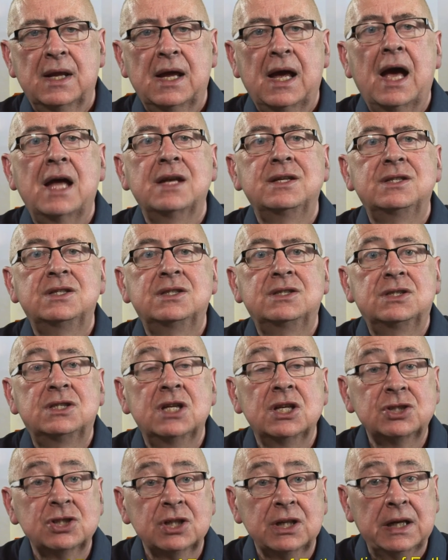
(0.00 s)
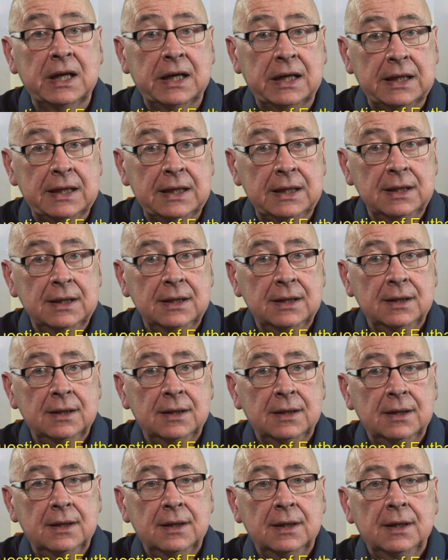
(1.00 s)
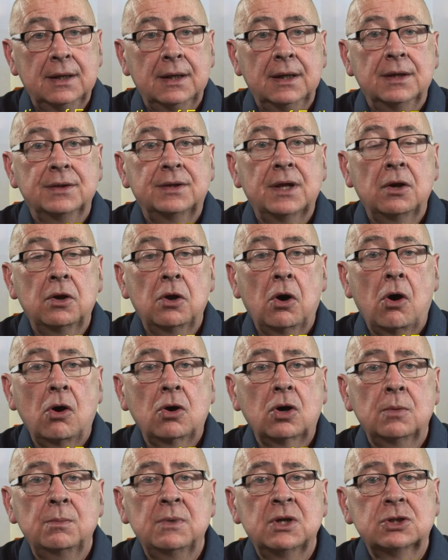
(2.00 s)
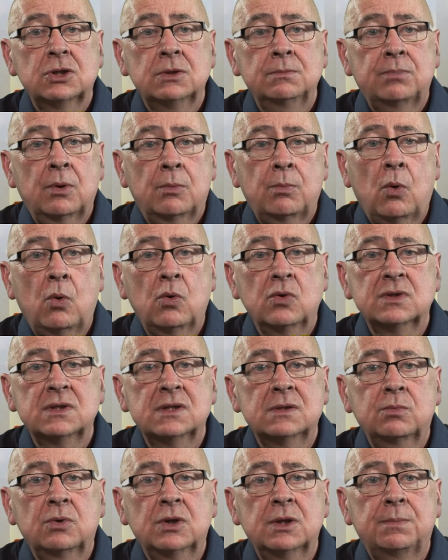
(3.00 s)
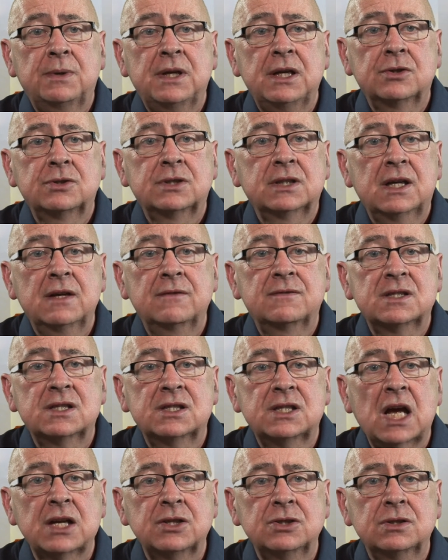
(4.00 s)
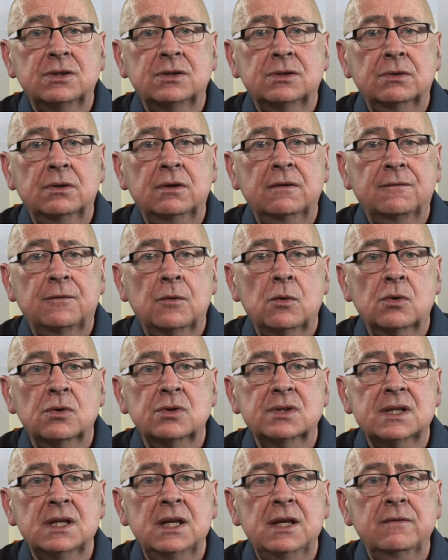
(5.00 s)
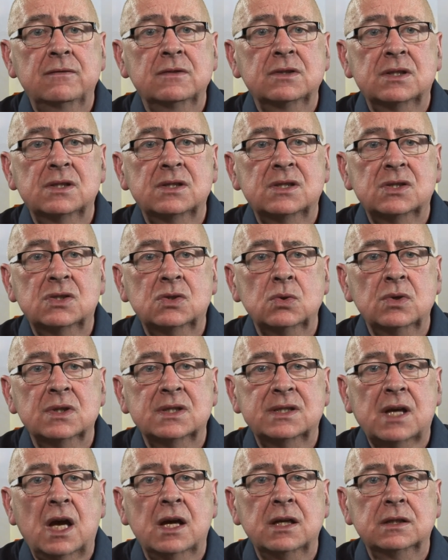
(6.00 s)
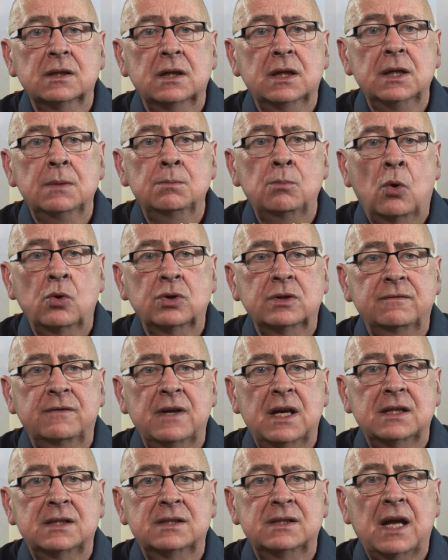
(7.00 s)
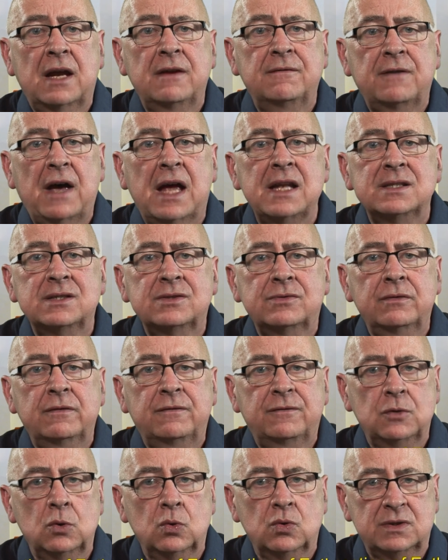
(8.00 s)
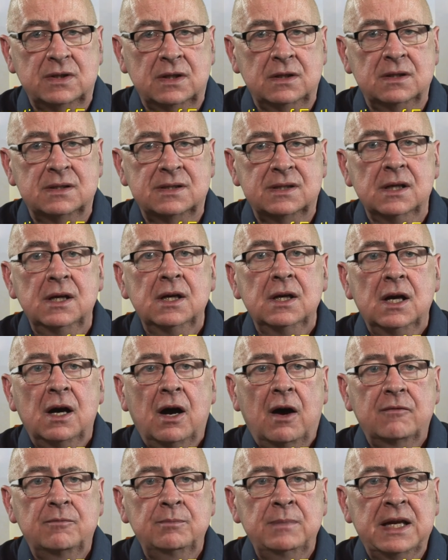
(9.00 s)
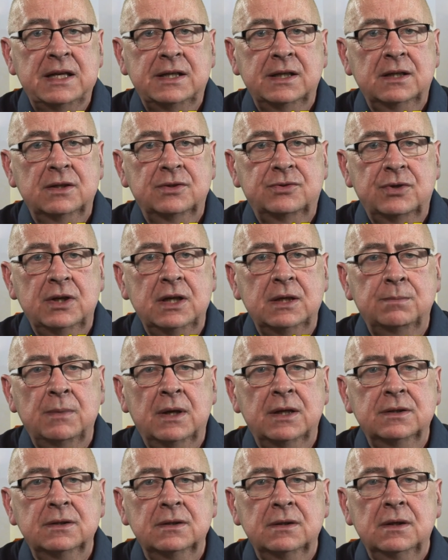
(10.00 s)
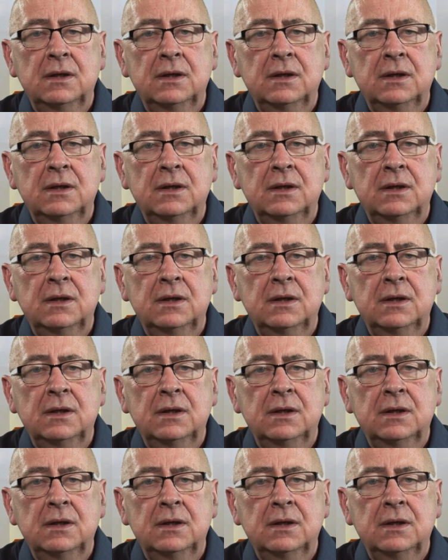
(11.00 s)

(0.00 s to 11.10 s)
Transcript: Additionally, the Law Commission proposal would appear to give statutory force even to suicidally motivated advance refusals of medical treatment.